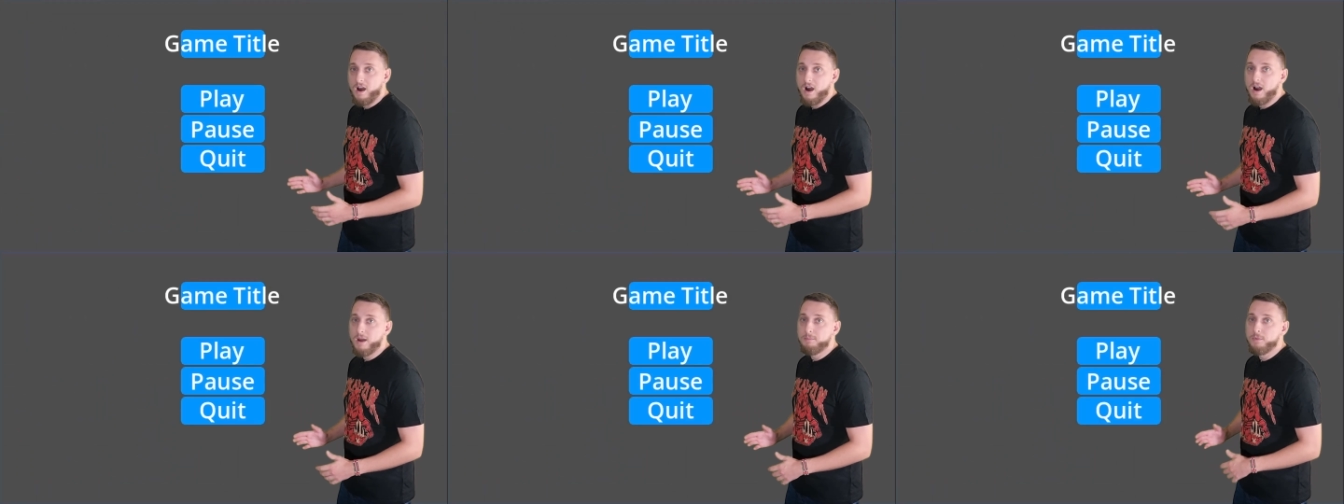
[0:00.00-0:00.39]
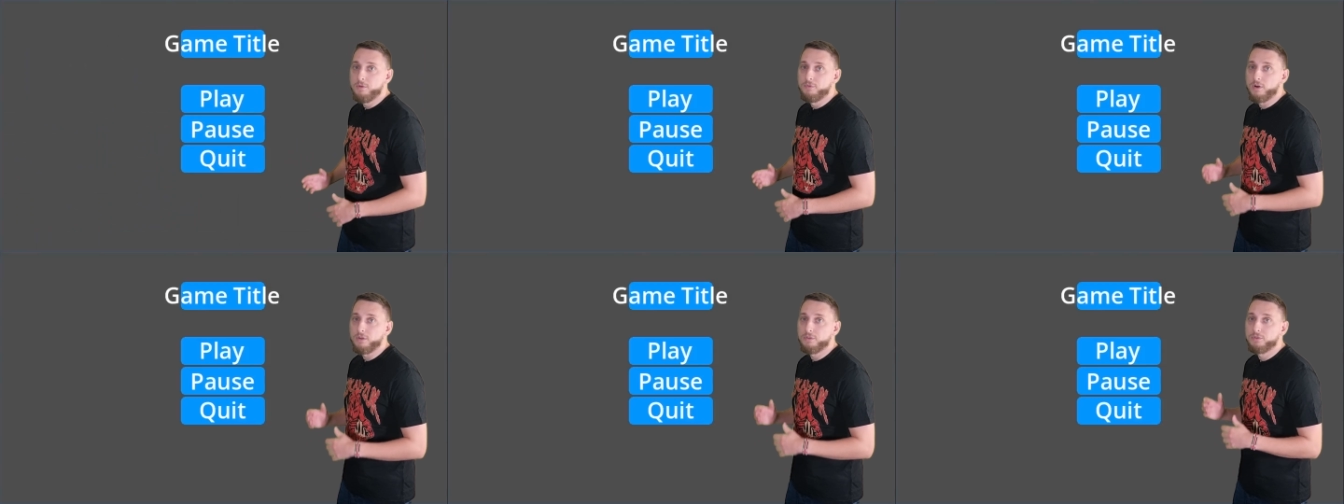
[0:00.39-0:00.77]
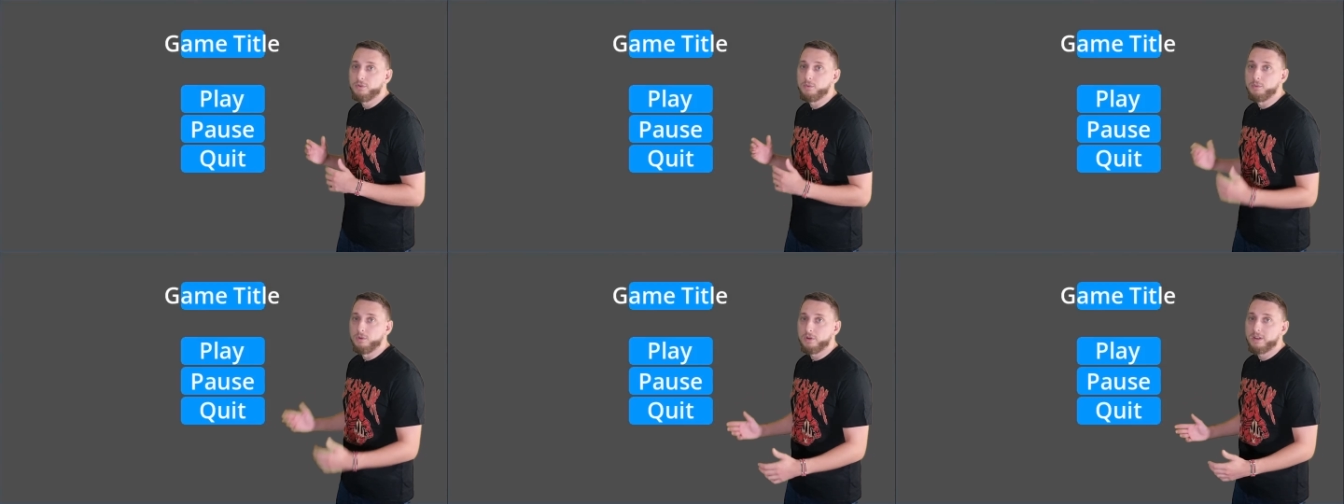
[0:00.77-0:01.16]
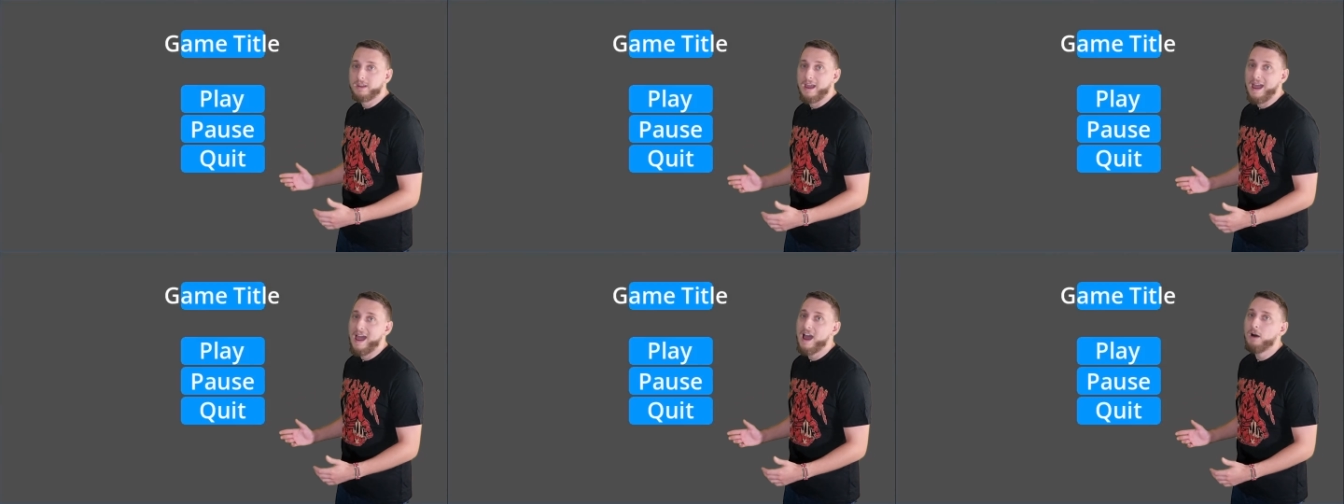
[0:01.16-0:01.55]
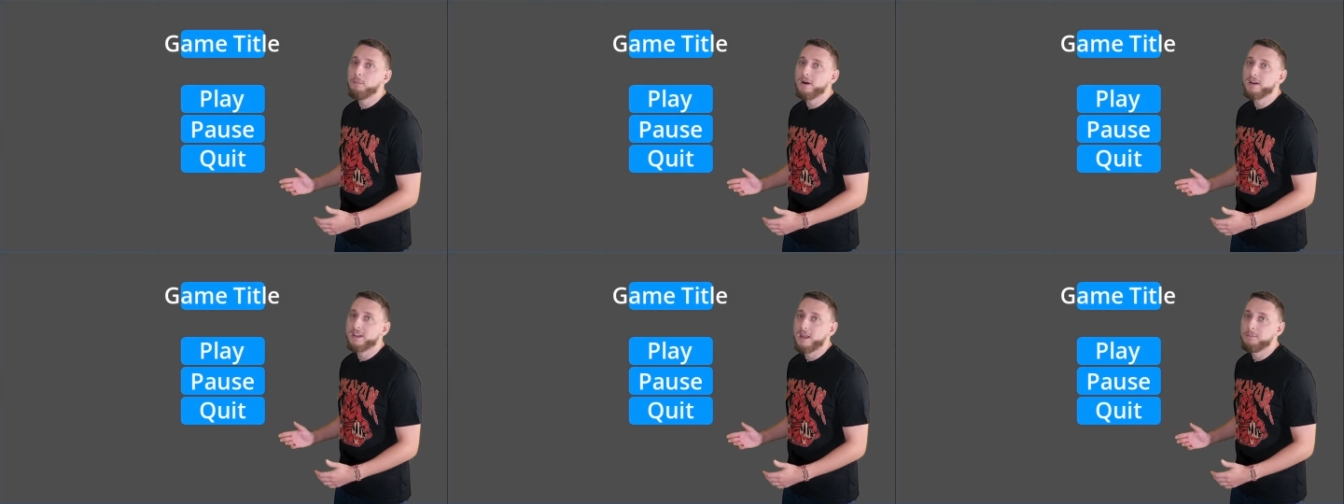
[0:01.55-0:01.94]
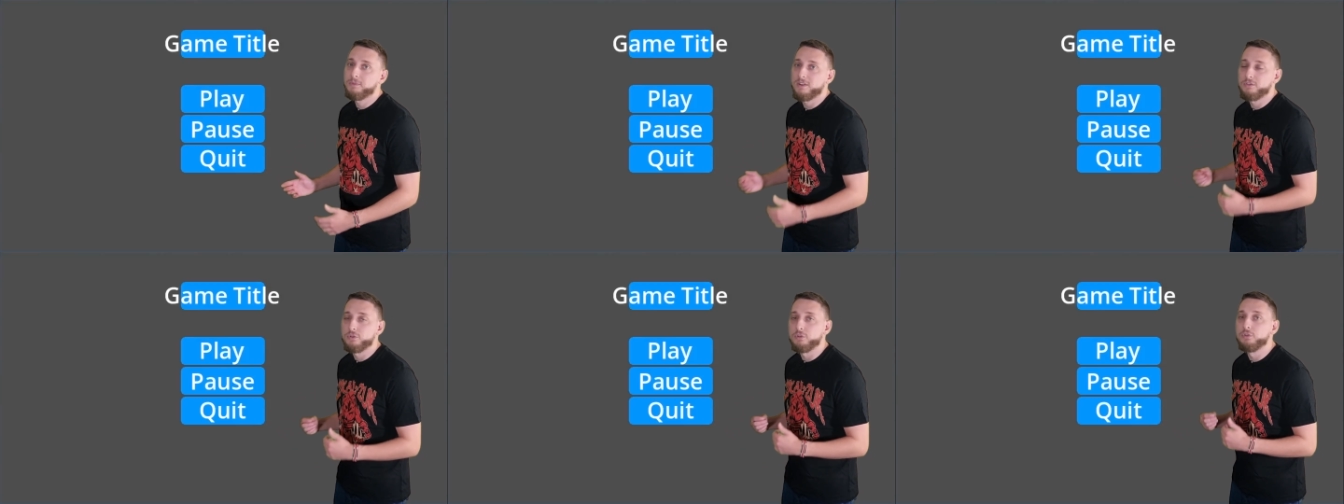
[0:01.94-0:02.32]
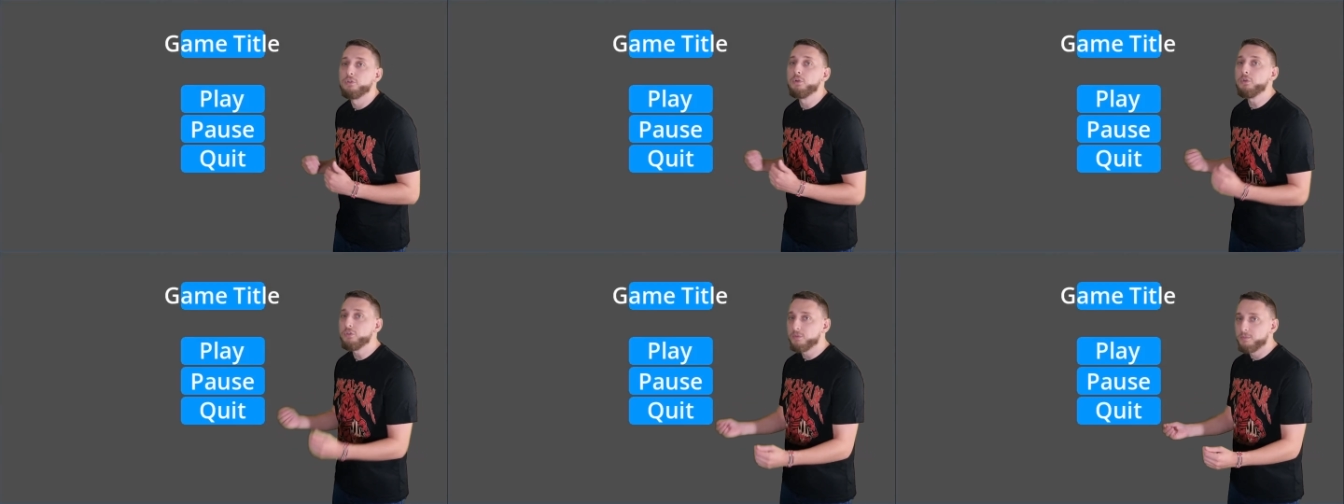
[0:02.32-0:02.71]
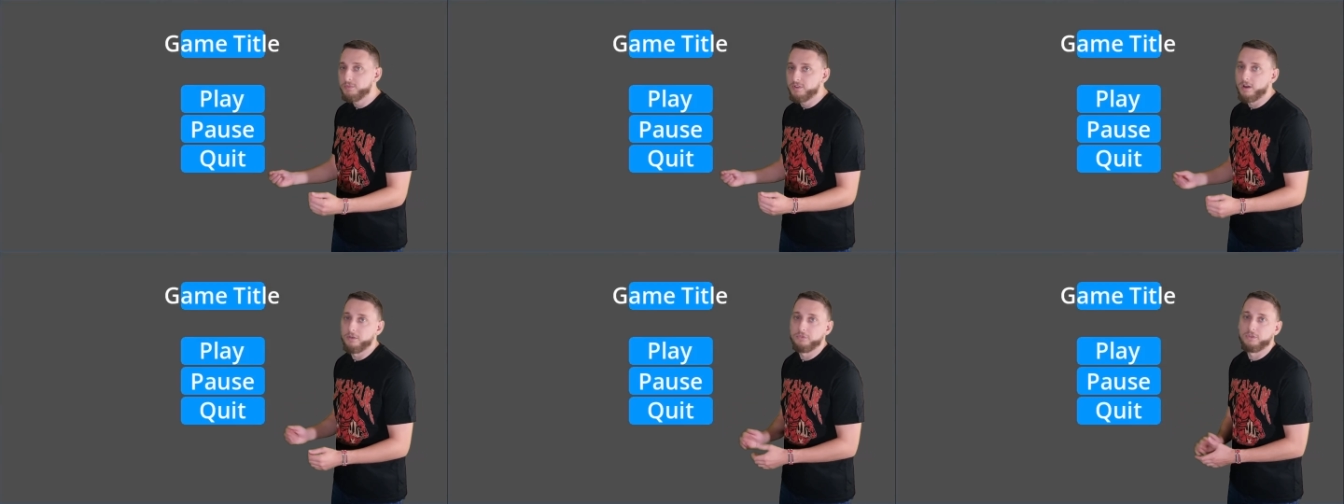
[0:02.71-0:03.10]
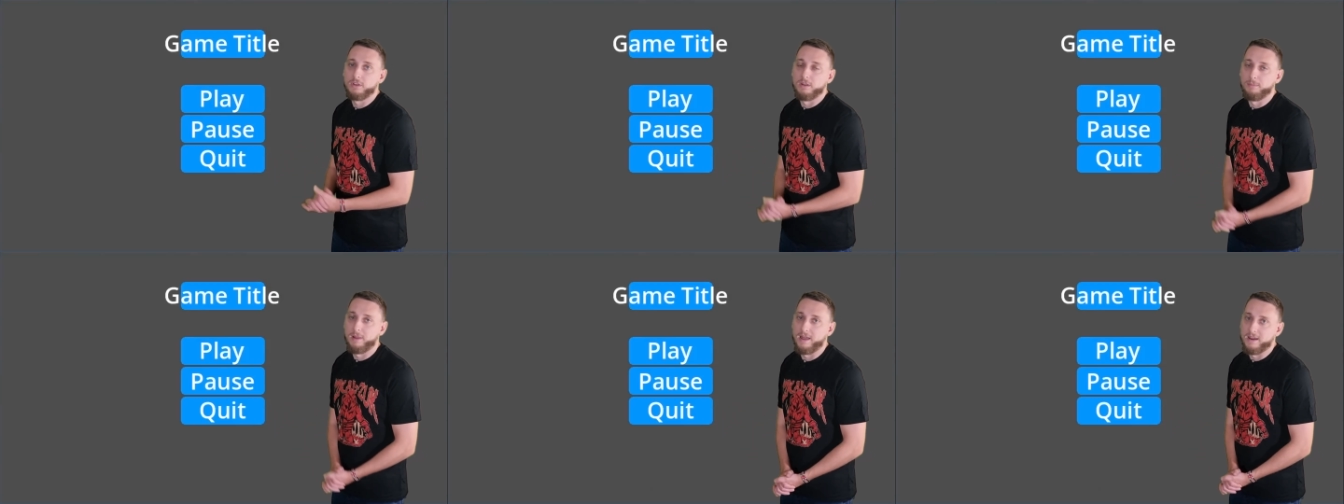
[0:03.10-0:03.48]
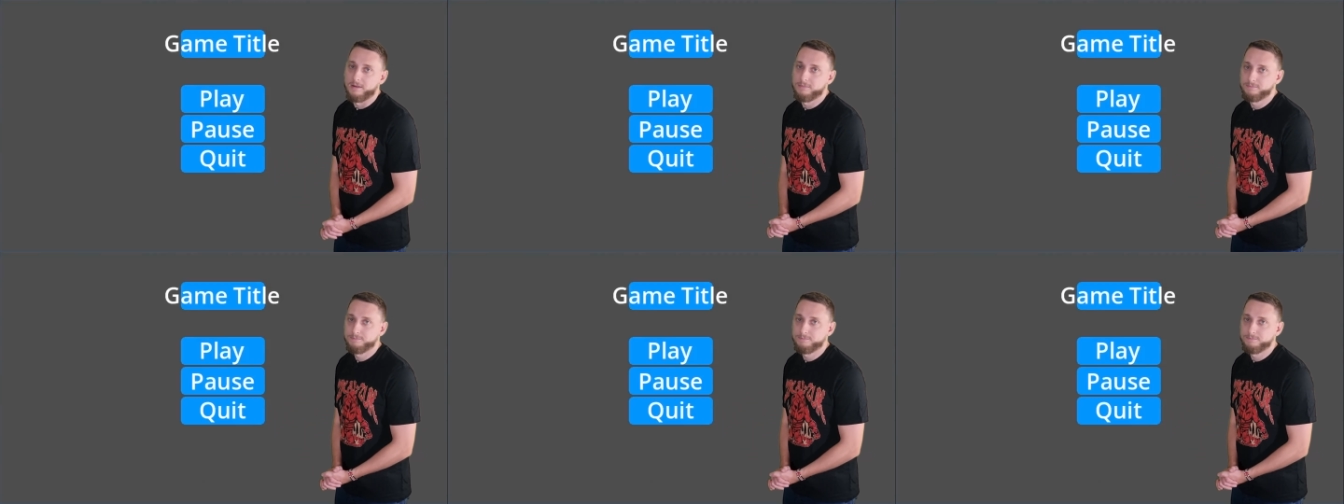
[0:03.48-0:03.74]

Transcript: I moved on to looking at how my games introduce themselves to the player.